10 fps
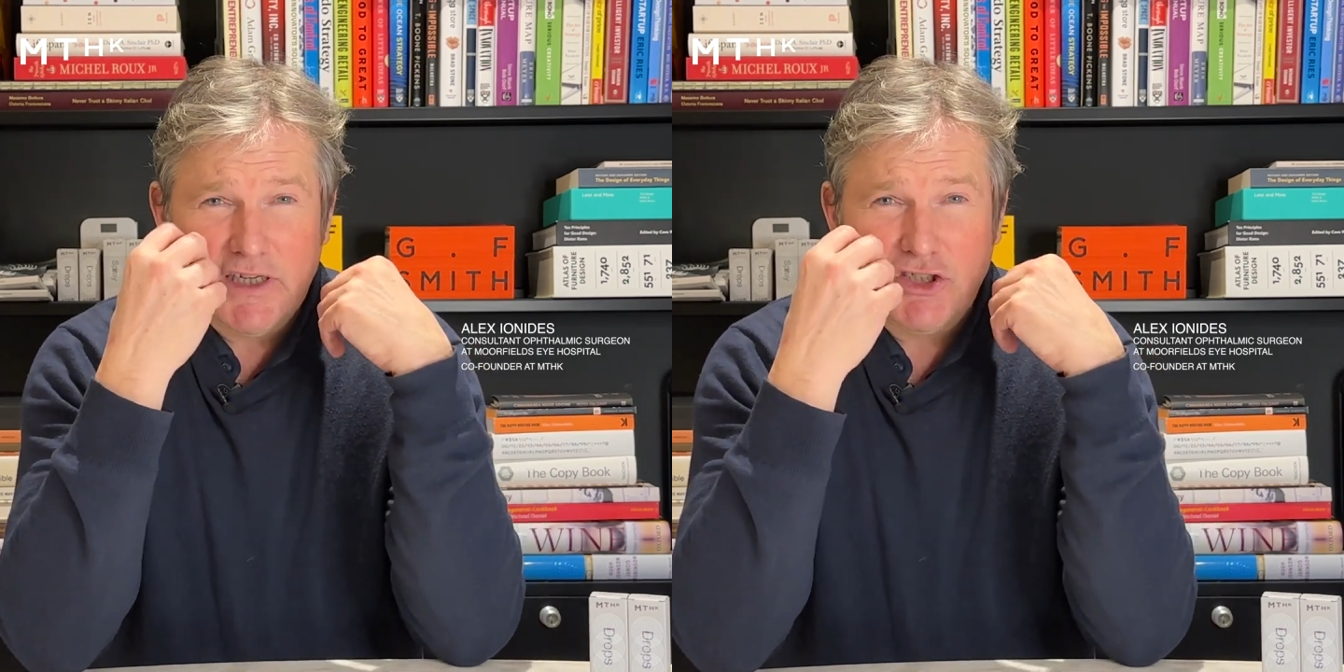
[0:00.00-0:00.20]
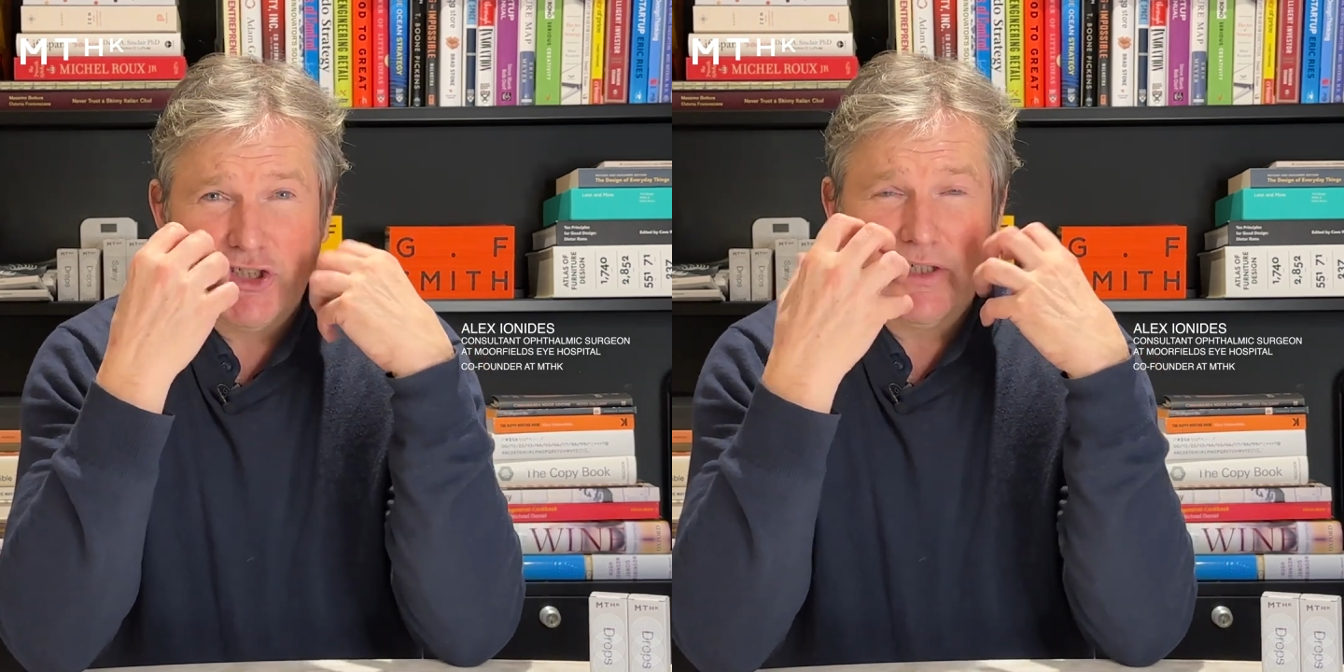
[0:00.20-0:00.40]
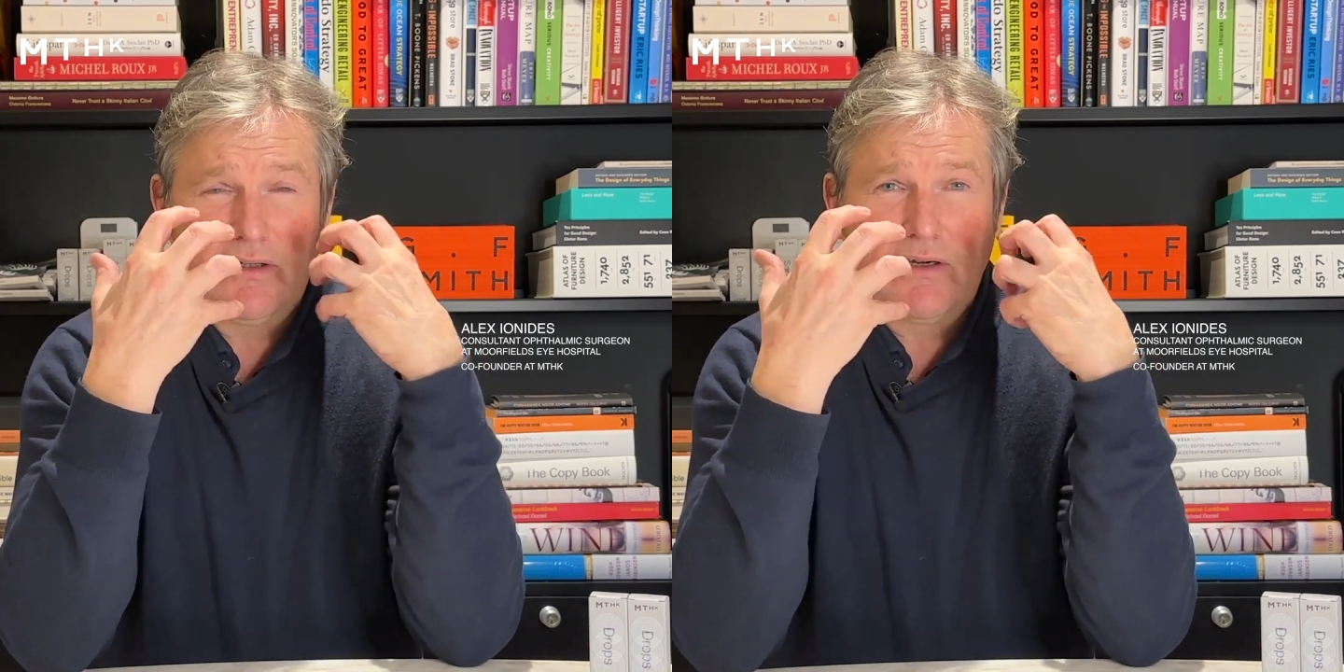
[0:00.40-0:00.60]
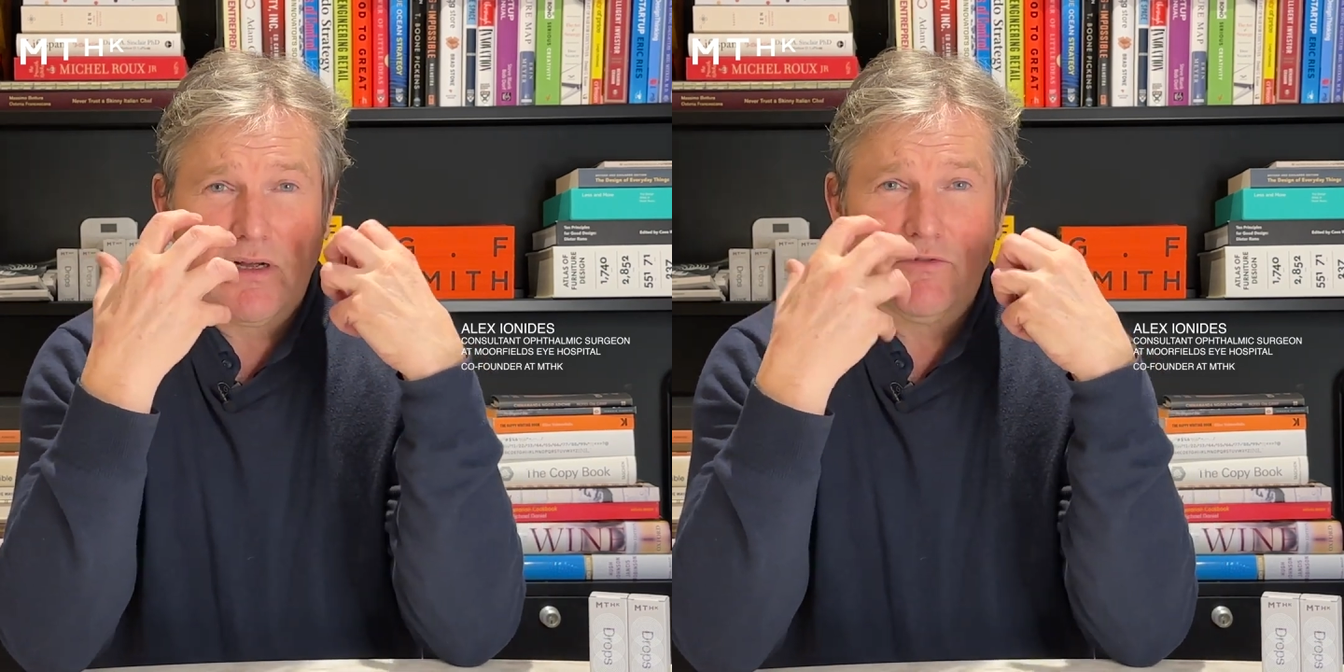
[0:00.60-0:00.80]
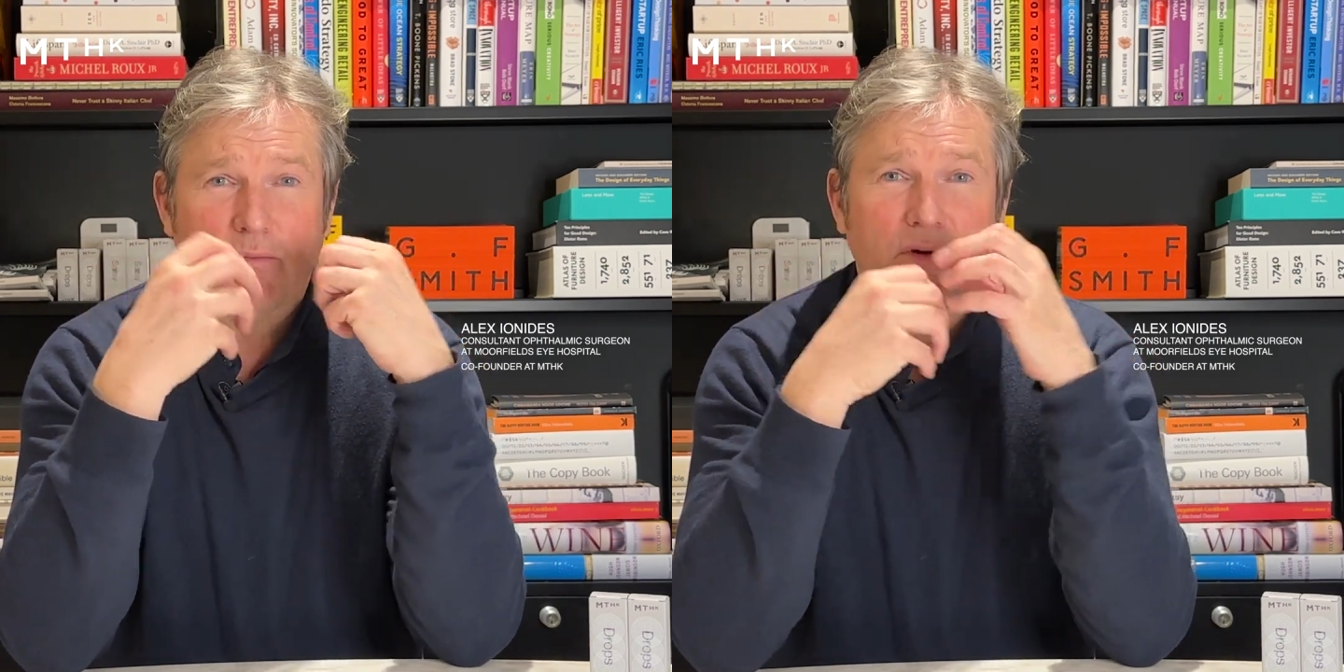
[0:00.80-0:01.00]
itchy and
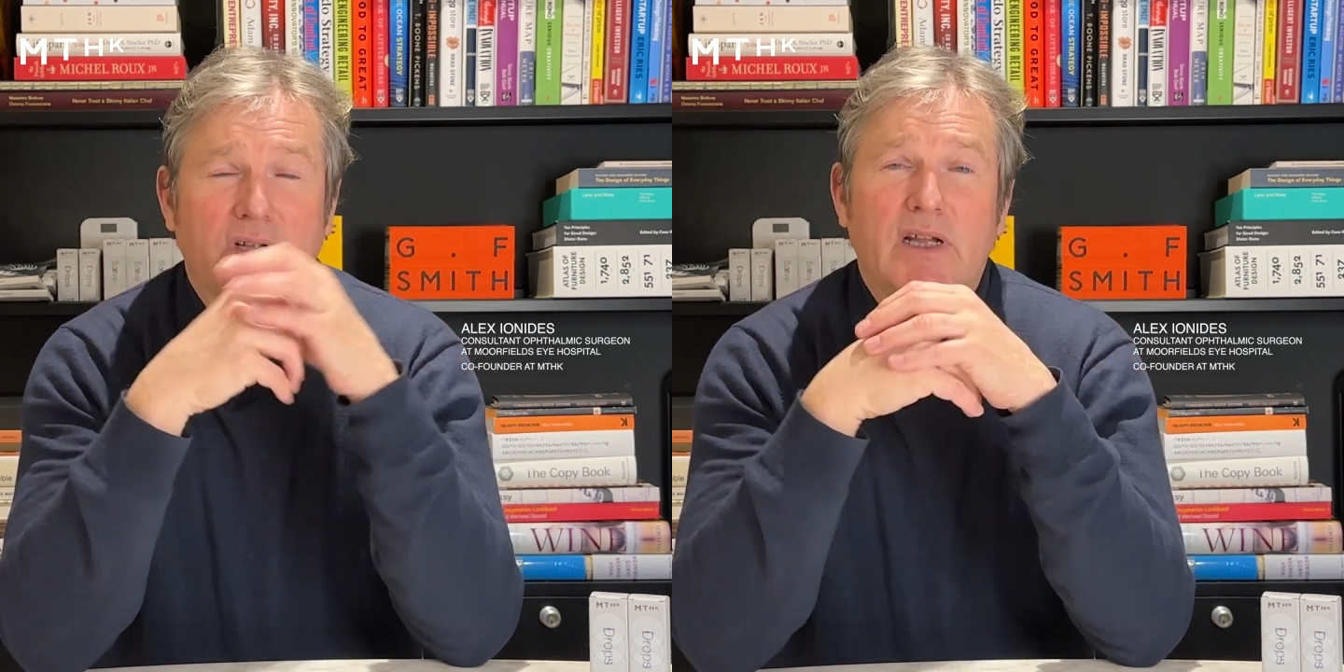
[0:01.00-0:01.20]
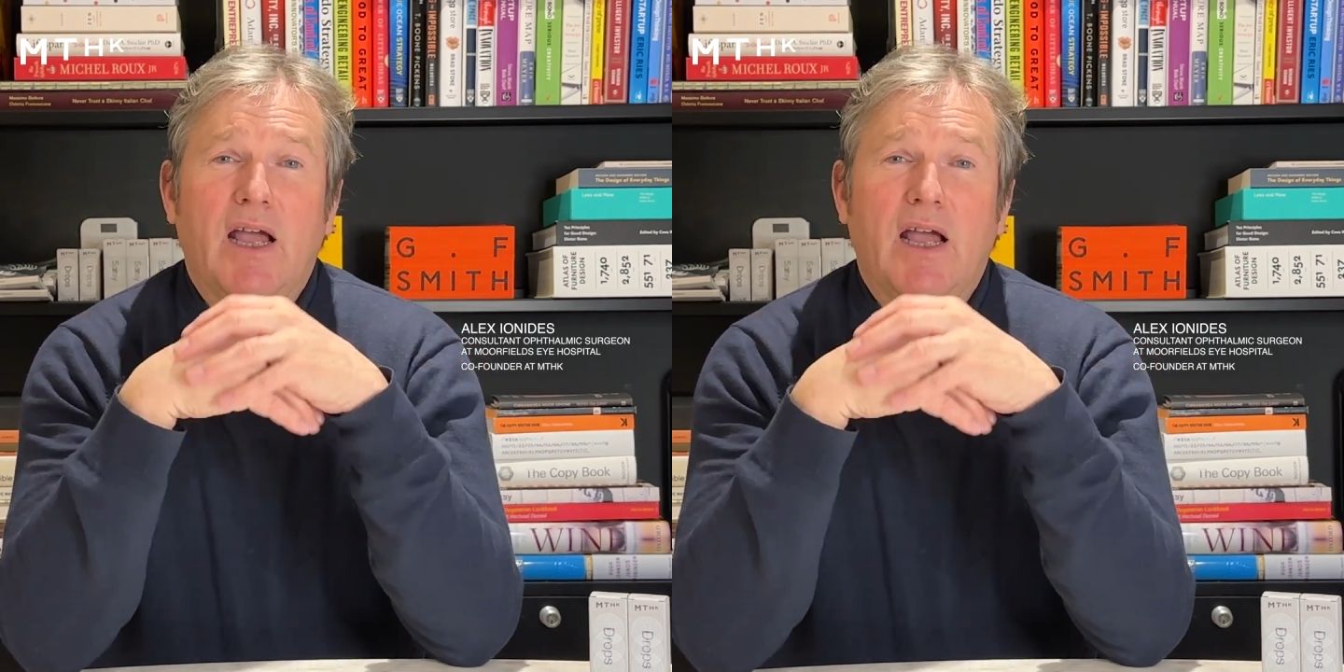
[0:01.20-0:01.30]
uncomfortable.